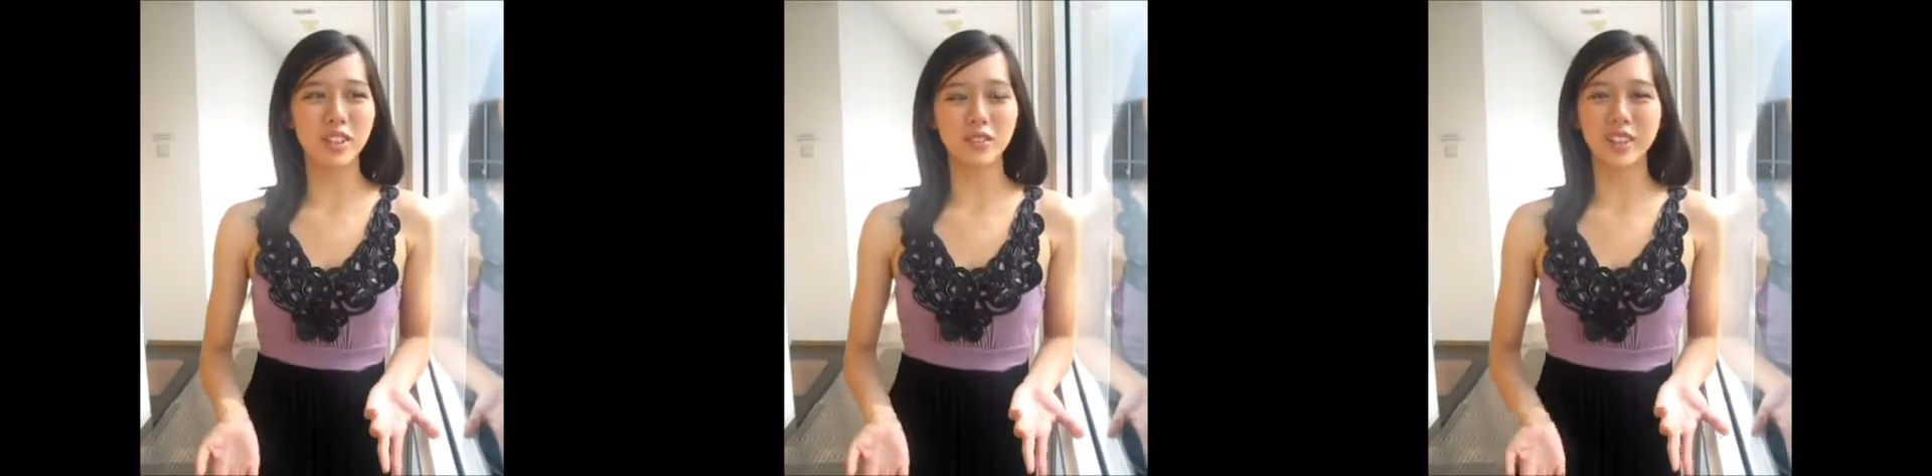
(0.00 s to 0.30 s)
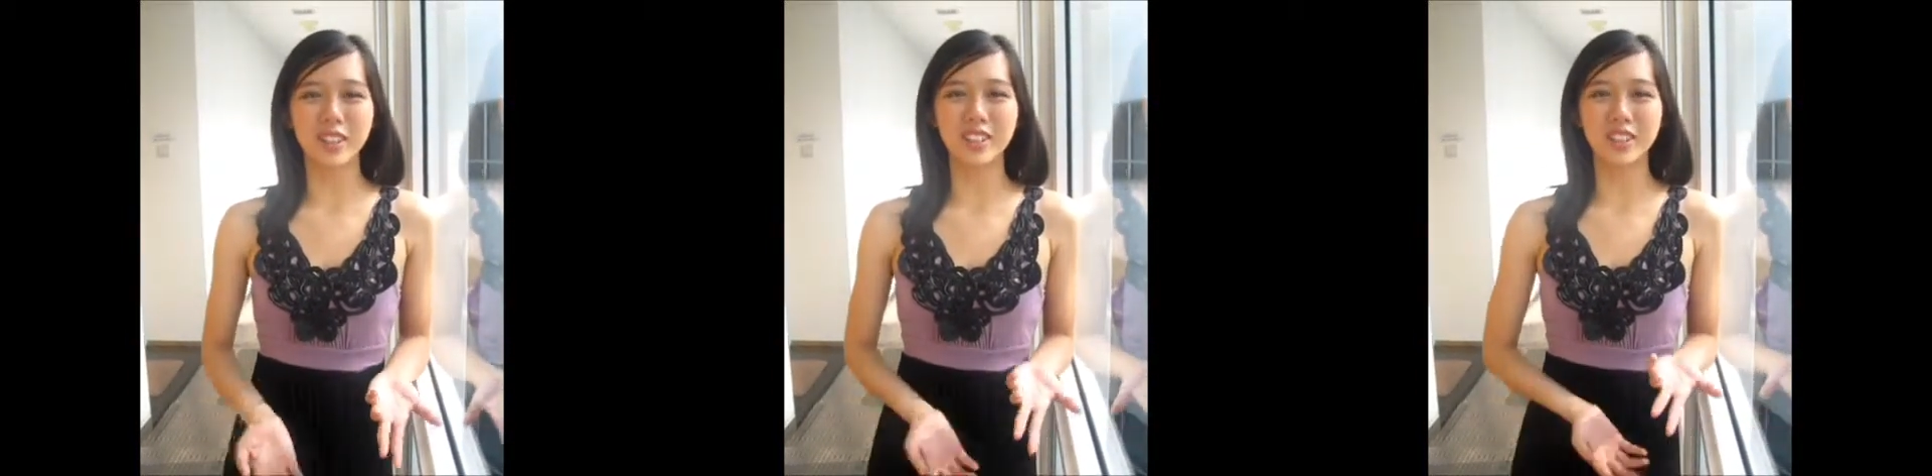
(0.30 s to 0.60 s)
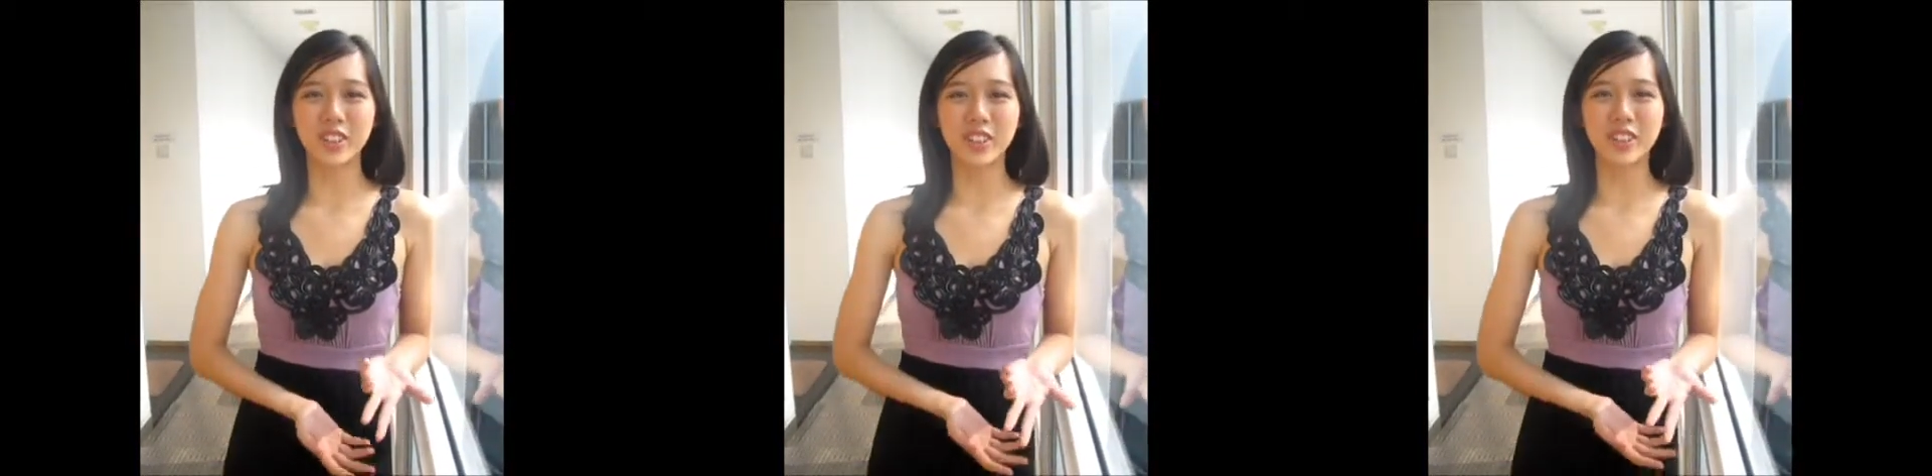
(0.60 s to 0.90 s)
of all
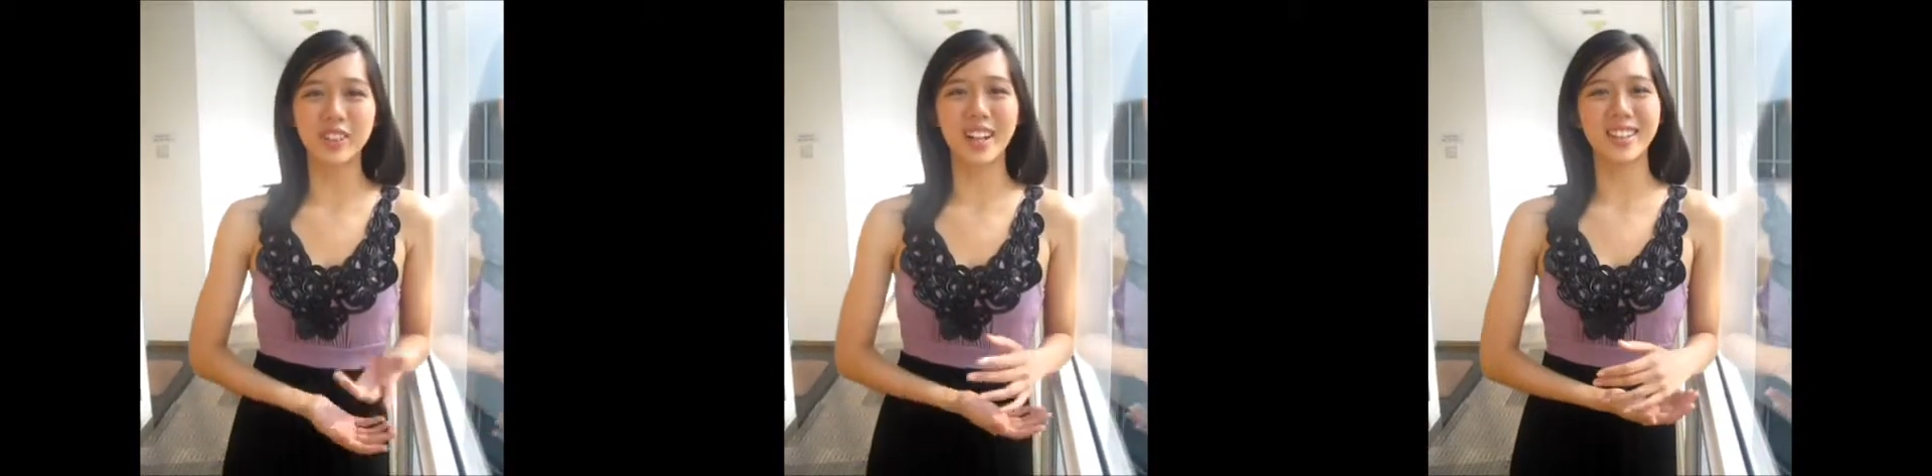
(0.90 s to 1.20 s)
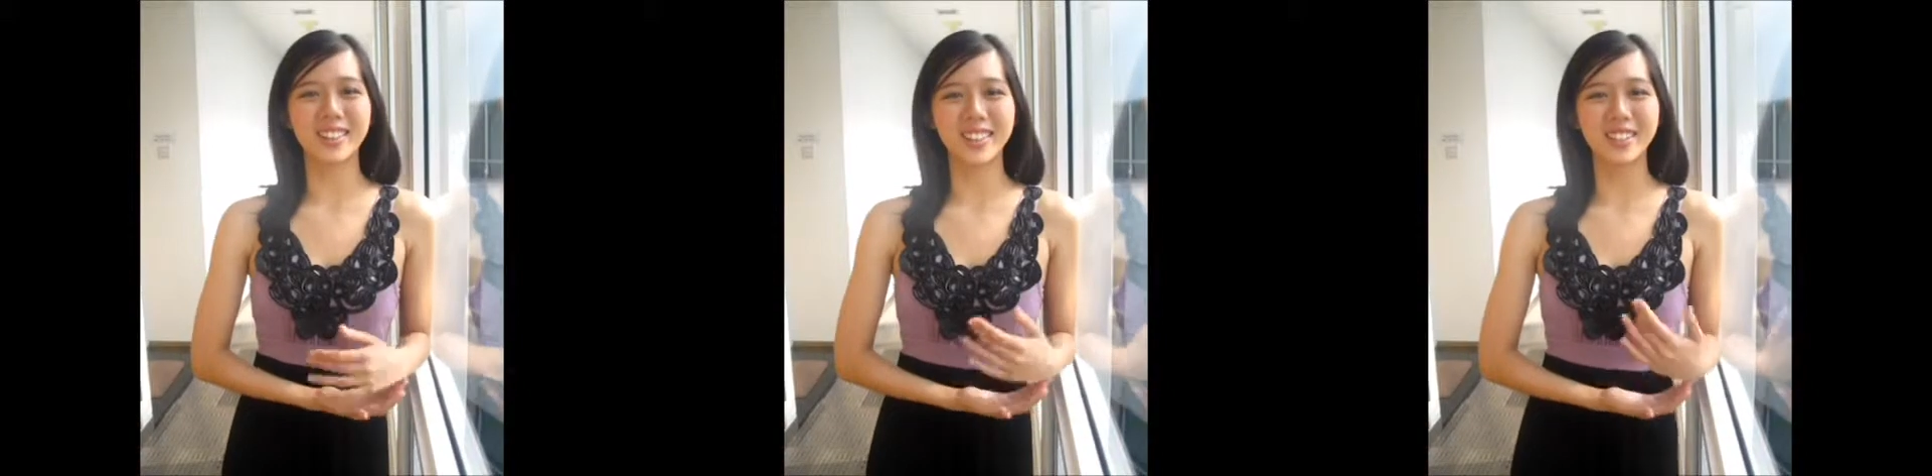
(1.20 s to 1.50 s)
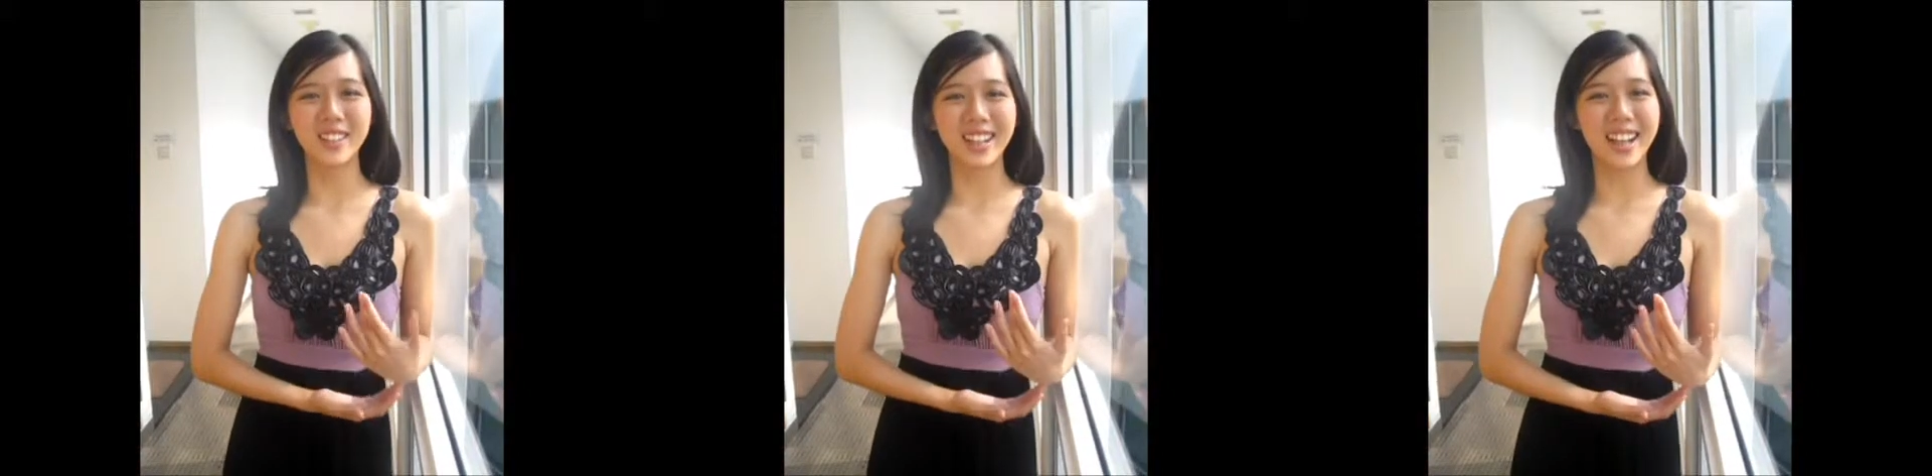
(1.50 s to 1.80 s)
because you know I didn't really